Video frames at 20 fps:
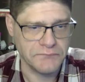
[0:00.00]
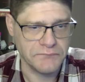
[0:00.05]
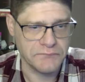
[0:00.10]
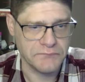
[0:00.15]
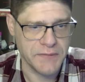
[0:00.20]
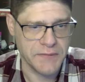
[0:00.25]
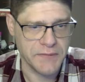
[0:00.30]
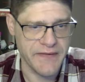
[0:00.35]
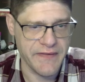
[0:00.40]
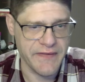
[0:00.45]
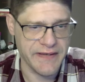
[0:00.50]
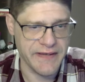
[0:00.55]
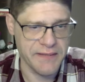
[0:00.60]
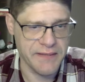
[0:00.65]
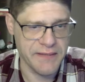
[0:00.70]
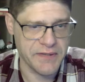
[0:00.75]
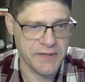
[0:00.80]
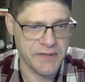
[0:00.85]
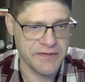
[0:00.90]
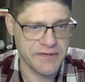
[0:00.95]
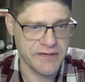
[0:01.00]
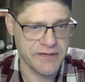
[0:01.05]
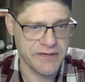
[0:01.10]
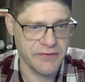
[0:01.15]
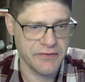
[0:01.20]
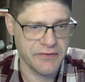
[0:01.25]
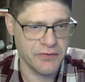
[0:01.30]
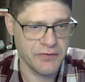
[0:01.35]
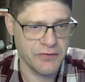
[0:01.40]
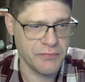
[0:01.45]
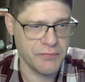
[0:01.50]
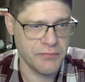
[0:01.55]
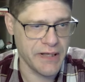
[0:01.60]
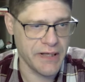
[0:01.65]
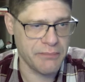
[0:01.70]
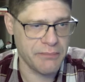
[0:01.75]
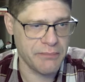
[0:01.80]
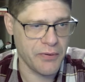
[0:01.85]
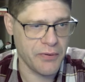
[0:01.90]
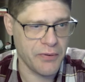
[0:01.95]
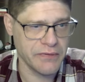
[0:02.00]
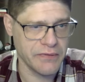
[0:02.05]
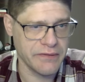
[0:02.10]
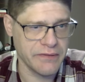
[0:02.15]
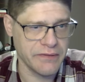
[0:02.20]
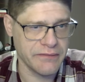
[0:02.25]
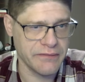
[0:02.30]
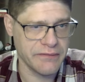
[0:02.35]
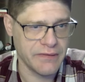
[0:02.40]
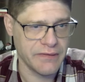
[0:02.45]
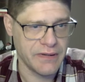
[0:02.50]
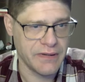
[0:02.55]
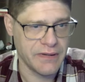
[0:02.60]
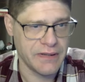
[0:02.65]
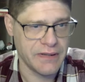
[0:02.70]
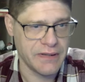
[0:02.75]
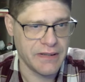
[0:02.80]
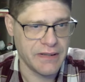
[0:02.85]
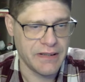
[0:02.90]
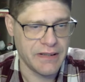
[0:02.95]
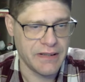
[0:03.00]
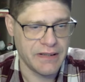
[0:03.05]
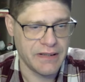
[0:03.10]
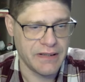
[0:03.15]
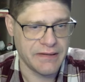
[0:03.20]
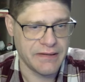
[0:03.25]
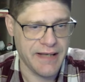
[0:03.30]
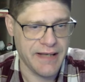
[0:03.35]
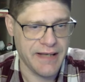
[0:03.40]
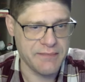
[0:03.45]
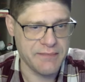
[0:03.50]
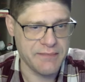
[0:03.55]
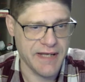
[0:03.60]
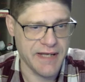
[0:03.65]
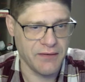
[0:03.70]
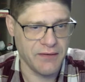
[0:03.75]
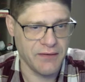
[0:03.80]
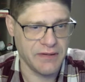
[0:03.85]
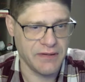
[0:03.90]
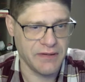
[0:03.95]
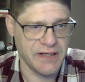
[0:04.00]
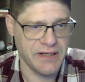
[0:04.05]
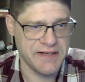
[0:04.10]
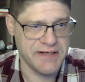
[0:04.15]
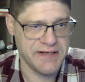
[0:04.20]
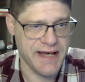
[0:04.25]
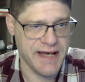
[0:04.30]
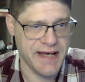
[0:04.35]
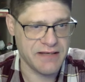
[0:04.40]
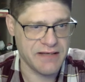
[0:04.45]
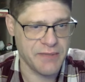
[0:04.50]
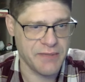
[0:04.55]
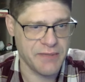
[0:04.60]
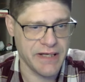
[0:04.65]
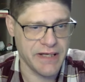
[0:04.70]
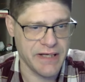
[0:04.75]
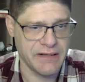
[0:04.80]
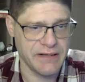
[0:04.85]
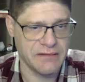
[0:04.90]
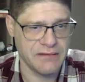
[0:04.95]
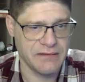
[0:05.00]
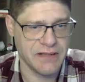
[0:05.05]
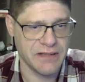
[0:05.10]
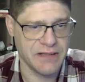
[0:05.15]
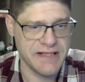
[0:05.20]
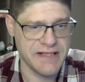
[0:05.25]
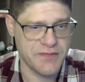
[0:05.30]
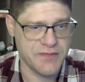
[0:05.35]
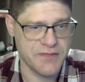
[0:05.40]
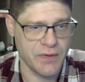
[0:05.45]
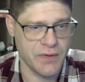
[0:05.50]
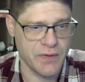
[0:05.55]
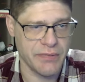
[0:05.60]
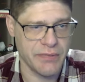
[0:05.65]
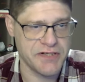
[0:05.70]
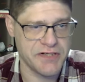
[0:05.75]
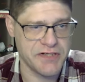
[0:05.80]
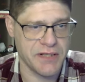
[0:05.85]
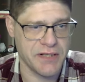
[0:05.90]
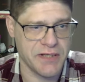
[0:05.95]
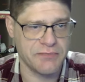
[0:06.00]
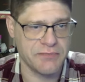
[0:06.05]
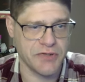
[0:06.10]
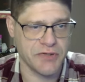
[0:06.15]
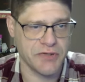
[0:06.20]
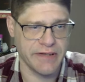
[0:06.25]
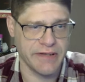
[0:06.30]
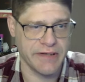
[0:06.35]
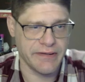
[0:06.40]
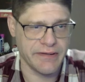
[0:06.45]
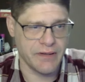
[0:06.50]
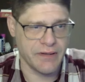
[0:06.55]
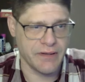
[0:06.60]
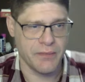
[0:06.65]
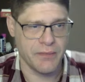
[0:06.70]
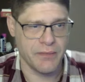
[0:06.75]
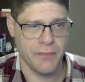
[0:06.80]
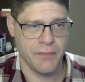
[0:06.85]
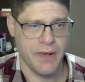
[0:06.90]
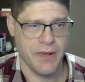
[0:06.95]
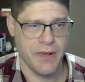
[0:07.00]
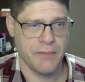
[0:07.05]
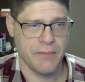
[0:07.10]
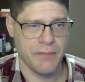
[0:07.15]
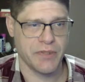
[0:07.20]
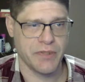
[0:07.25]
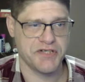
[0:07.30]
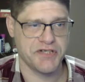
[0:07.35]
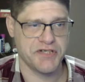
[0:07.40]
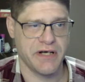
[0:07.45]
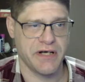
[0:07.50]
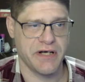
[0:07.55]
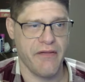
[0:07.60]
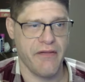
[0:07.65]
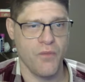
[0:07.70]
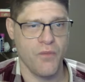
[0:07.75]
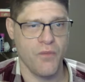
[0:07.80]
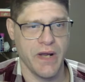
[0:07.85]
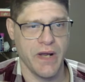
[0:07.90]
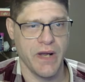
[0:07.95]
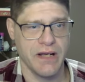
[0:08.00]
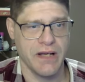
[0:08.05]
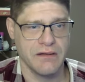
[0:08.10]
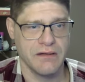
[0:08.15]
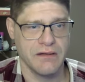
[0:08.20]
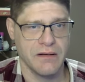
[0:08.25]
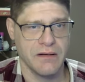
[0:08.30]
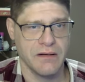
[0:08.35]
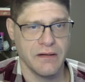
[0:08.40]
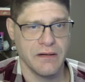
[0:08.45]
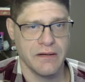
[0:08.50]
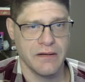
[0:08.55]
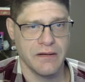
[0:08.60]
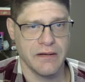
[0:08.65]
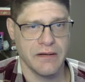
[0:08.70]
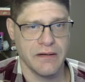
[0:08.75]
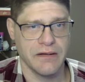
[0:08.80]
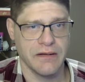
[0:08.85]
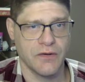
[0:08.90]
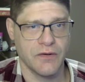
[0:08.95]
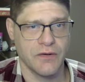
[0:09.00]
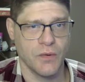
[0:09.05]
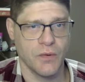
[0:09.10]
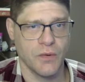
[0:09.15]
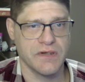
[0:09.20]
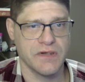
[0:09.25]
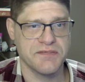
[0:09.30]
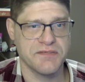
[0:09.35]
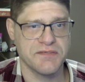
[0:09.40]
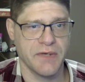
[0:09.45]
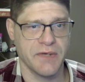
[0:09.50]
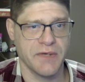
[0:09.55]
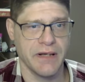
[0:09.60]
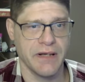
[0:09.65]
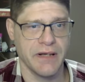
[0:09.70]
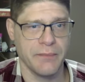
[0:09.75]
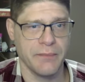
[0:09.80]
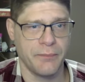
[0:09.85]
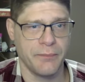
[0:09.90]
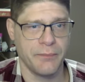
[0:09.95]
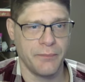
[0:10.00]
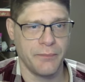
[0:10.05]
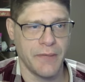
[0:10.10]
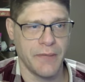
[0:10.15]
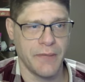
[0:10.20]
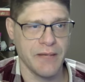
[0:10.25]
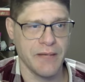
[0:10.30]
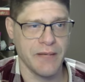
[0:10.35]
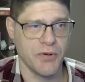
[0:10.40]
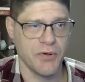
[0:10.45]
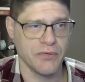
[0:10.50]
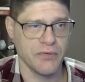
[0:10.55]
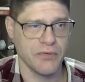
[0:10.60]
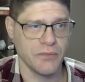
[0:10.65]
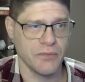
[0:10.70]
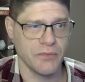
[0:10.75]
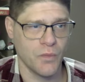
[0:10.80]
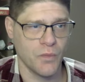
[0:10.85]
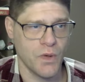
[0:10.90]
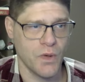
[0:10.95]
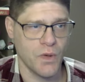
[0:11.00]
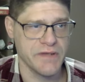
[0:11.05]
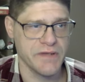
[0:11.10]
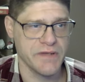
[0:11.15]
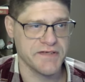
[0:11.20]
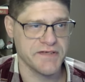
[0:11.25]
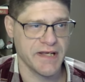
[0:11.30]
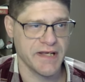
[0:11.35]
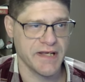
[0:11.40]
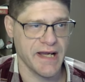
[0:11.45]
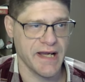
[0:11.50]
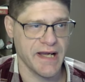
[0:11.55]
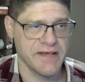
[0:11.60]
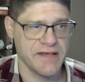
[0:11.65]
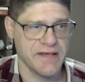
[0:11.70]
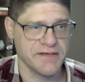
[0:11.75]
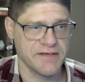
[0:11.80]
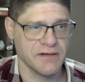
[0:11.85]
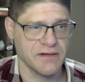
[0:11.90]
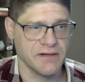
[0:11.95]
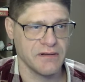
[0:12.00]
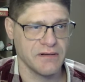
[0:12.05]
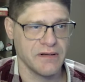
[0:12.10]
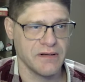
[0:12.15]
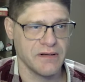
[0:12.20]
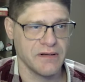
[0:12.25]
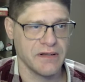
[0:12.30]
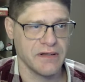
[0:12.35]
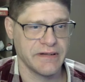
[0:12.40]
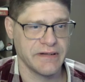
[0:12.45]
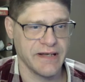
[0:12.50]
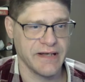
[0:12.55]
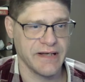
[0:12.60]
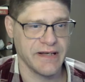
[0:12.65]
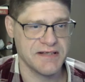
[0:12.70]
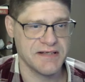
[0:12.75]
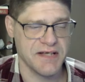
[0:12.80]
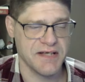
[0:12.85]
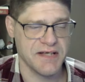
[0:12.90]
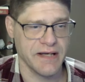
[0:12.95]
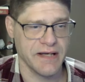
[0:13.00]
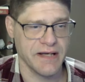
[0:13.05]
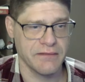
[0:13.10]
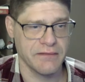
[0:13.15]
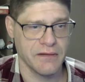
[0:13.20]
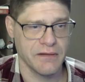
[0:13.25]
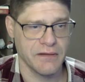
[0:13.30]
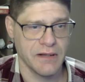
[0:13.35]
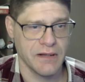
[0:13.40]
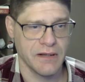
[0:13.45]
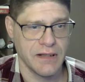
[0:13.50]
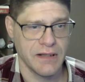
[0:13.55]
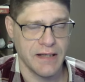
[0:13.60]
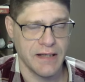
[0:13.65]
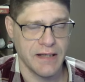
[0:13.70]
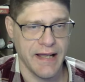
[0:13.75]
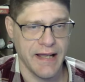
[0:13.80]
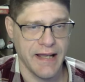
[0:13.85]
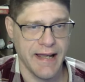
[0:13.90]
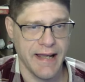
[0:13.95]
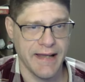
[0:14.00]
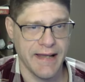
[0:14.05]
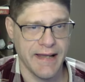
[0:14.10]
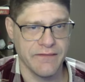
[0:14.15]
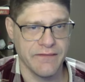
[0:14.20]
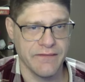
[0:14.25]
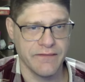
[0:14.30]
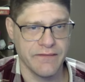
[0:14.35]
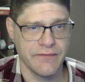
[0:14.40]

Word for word: But the game continued and my opponent came down and attacked my light square bishop, trying to push it out of the way. And of course, my, my opponent wants to castle kingside and